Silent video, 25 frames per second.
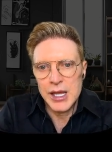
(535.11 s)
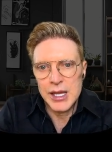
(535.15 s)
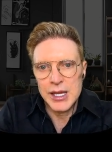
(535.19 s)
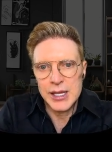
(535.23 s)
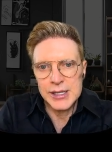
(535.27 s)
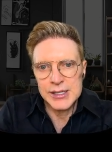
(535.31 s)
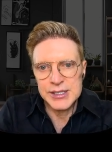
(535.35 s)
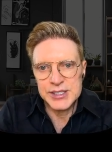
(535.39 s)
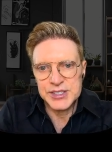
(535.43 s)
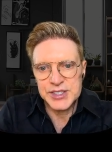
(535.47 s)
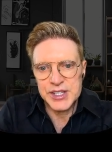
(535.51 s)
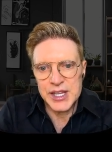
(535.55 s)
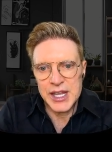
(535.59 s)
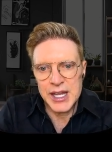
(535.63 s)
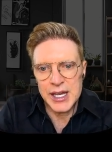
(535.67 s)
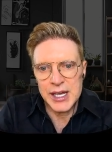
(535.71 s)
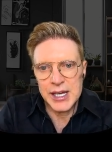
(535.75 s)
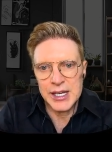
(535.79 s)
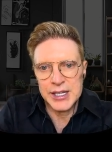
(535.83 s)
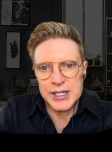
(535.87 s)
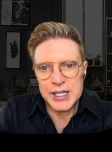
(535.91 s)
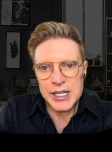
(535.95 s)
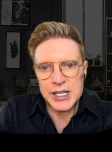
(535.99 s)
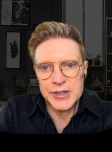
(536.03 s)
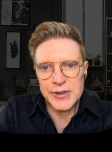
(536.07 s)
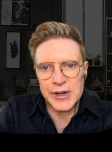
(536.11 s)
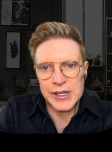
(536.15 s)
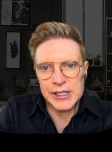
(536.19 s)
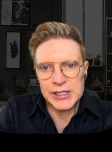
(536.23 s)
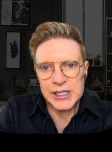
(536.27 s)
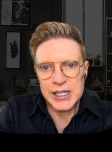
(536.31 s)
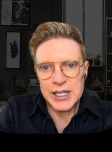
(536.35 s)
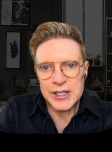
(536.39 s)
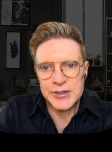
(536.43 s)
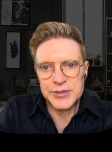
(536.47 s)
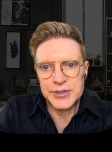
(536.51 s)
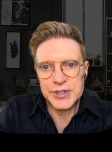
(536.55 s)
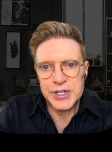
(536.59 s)
is that if I
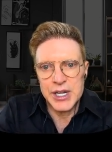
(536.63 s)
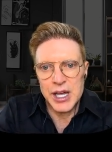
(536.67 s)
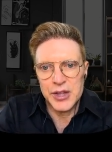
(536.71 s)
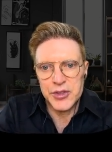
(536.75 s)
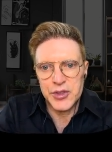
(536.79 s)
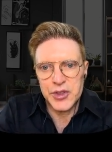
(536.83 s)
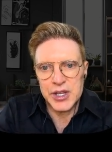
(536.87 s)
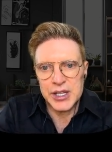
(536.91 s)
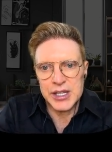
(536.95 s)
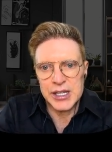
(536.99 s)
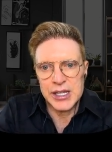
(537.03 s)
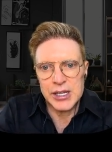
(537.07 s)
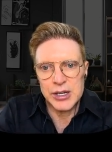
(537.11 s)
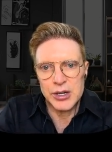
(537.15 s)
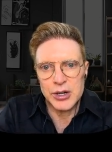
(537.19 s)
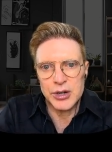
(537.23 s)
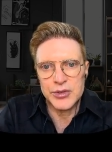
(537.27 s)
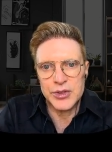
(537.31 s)
leave nothing here,